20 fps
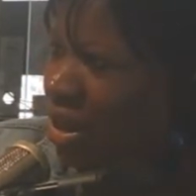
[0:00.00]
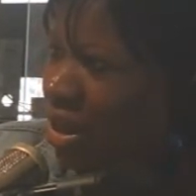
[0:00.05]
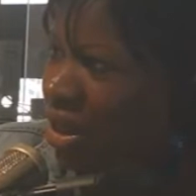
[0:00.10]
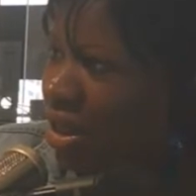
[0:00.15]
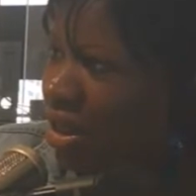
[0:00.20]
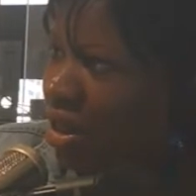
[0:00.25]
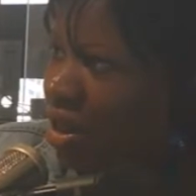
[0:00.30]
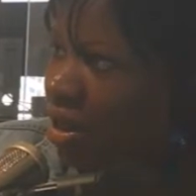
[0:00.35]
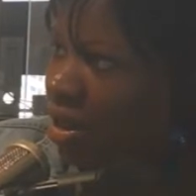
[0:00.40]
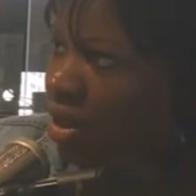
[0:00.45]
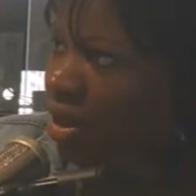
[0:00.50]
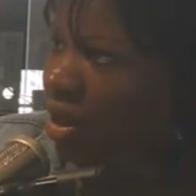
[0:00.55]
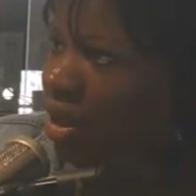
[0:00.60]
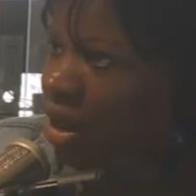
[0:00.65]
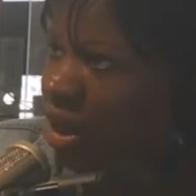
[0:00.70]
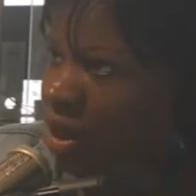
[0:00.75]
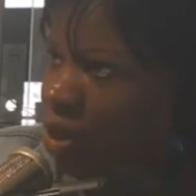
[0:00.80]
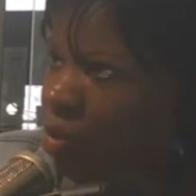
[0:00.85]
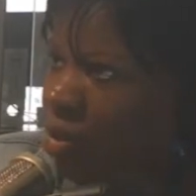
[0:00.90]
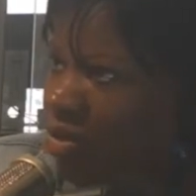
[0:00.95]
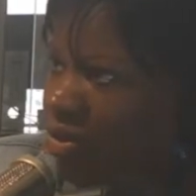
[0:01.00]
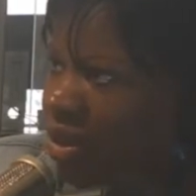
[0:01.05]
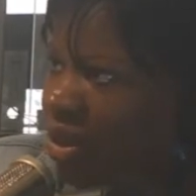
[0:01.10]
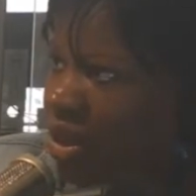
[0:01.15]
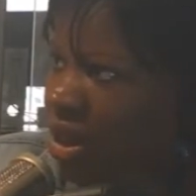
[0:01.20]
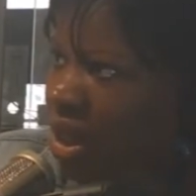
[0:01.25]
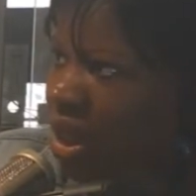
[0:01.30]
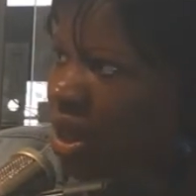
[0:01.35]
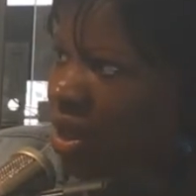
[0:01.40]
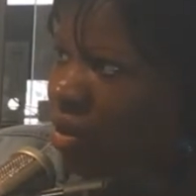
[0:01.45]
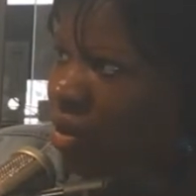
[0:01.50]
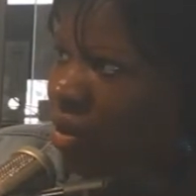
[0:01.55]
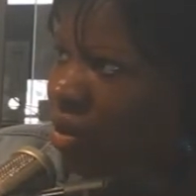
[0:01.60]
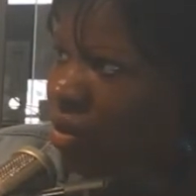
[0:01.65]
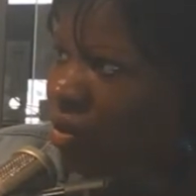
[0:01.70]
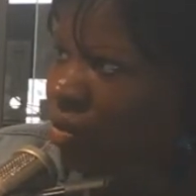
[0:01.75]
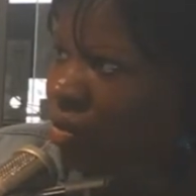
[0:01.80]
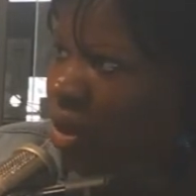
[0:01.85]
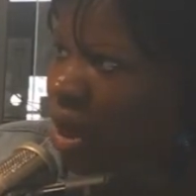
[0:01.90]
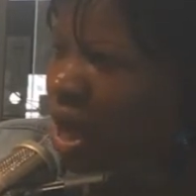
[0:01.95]
and then experiencing that
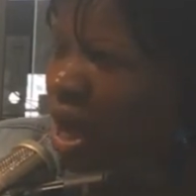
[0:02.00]
alone.